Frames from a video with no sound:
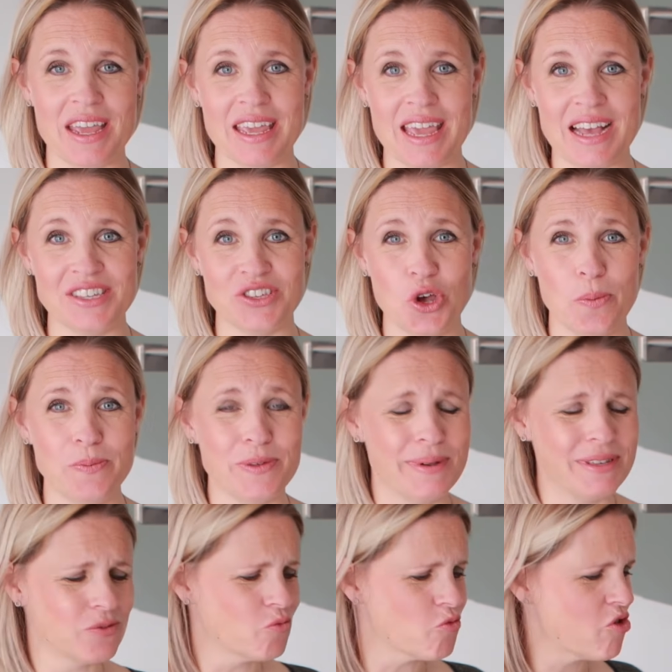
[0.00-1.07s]
a gas hob, so
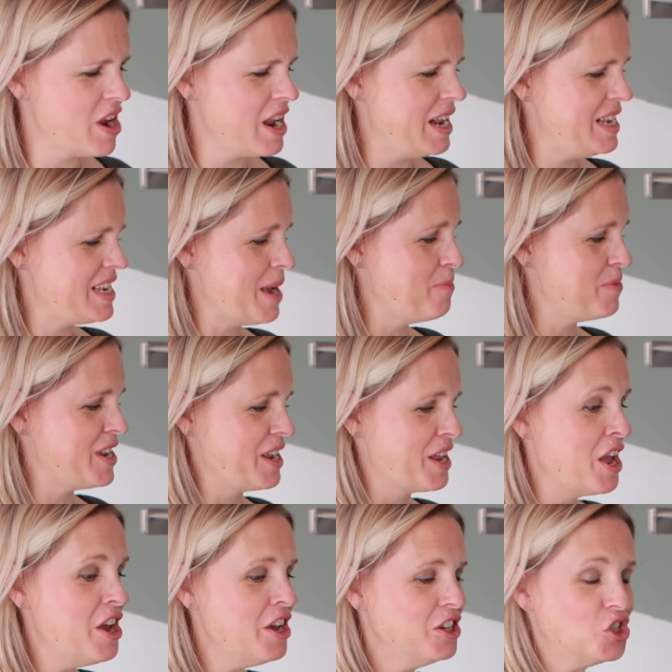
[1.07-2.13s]
it's really tempting
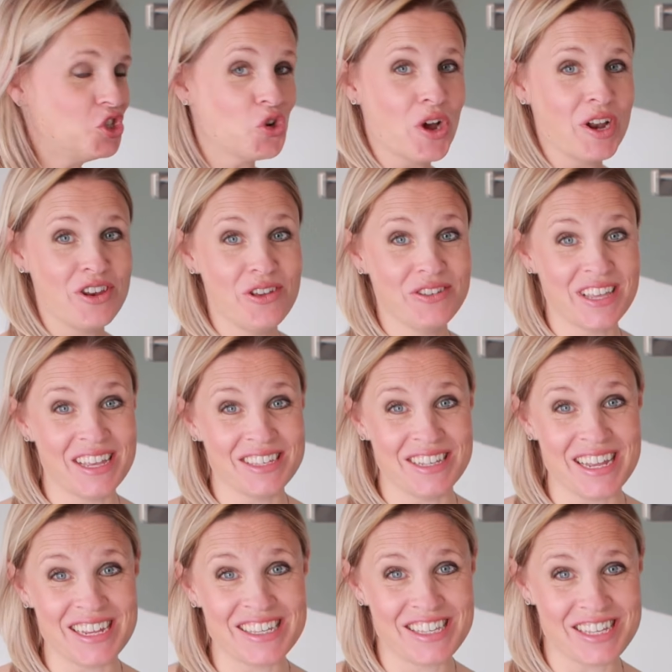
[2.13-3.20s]
to try and use it as
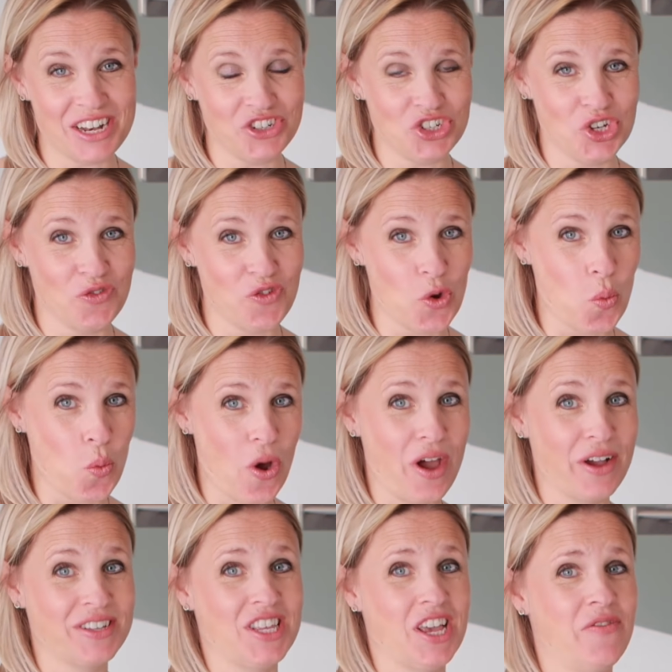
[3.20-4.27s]
an extension of your
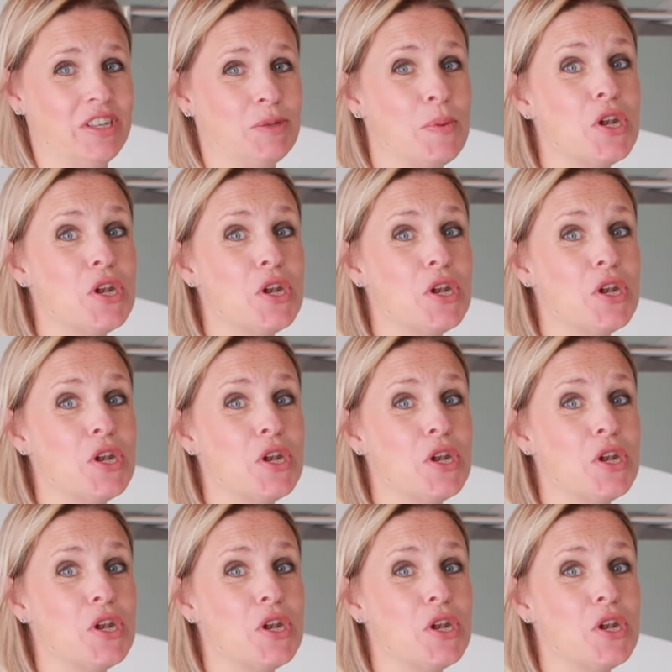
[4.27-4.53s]
work surface,